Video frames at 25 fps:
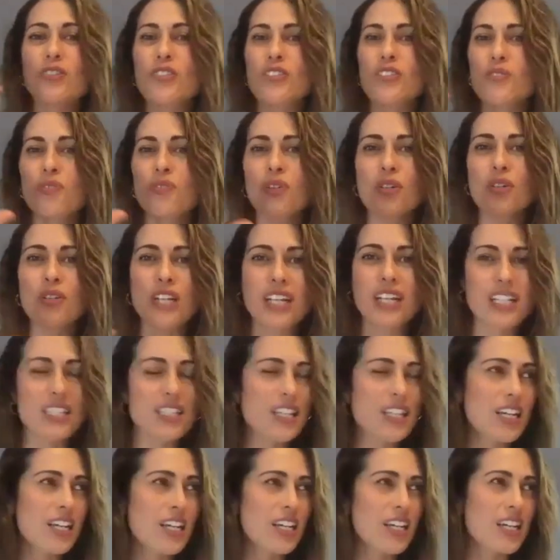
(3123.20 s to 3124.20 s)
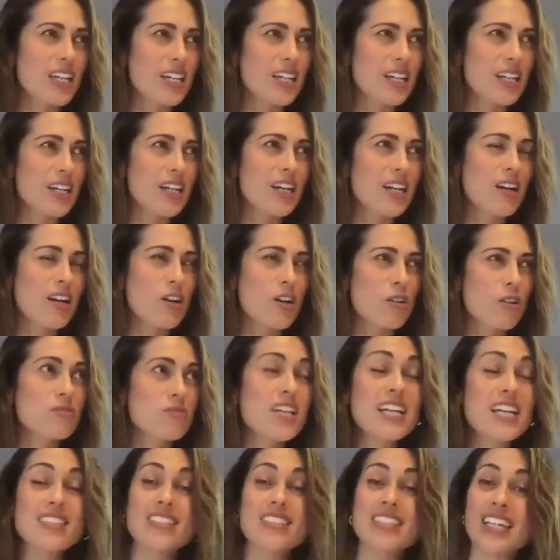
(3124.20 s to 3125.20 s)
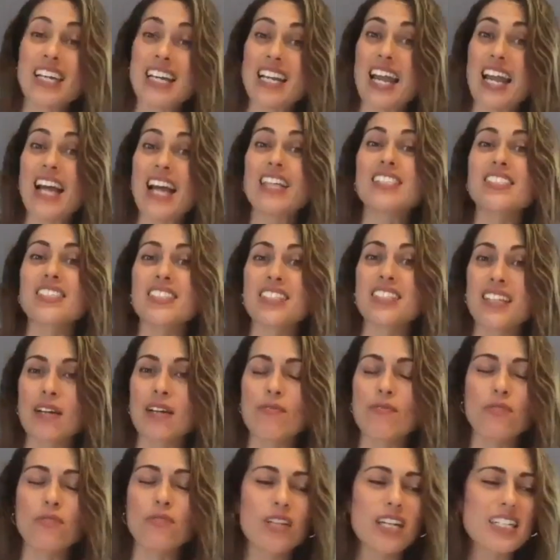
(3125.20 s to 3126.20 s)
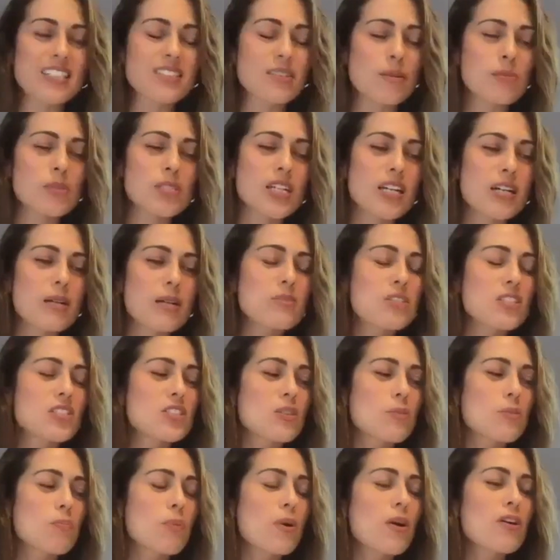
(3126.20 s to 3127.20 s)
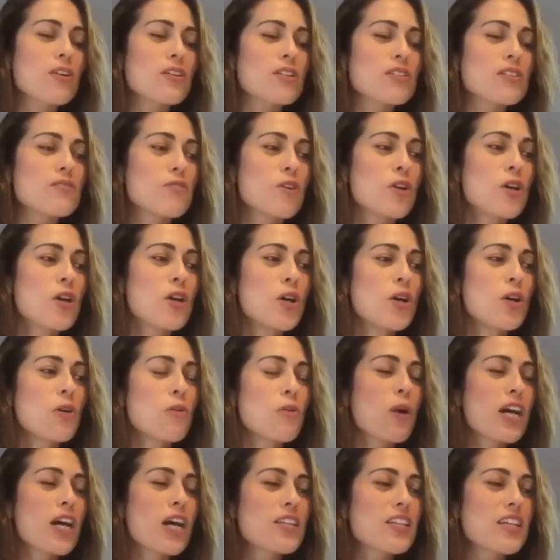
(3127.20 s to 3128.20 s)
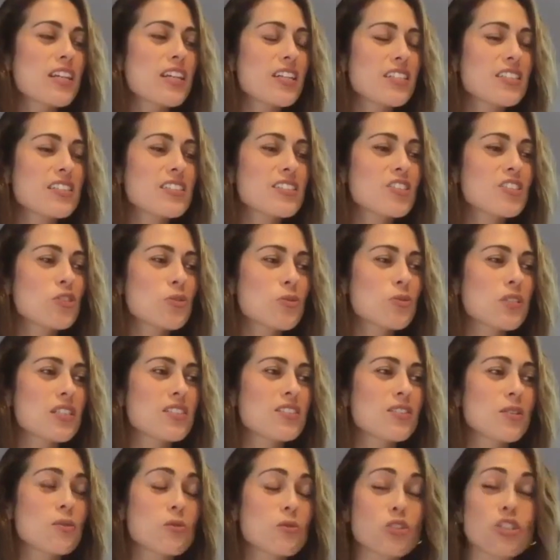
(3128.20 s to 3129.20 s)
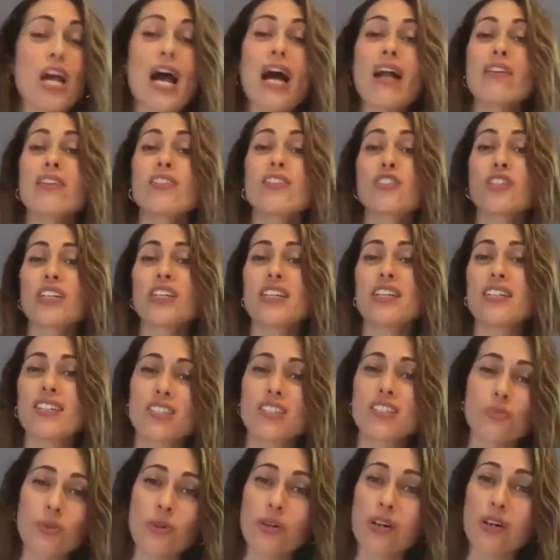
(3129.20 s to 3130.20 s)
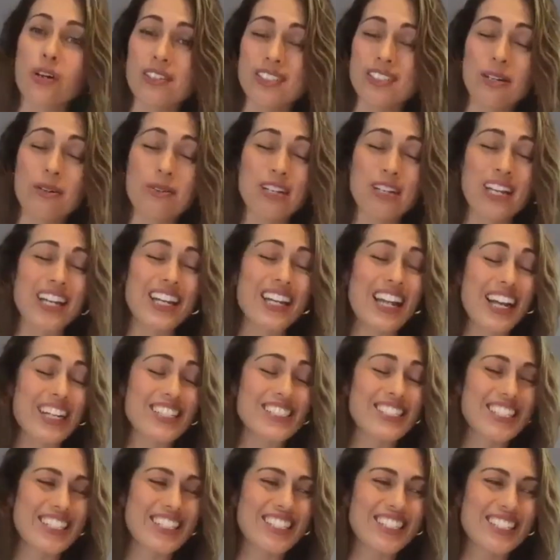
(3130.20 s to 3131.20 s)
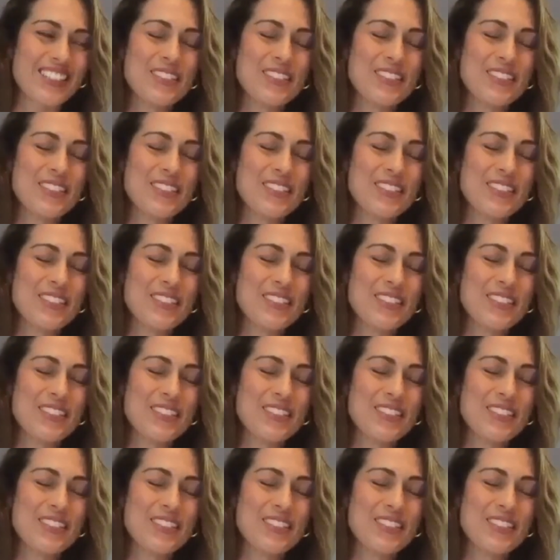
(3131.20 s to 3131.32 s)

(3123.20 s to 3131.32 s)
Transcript: feel like they are less connected. I feel like sometimes it's a part of why the industry is so challenging, because we're all so connected.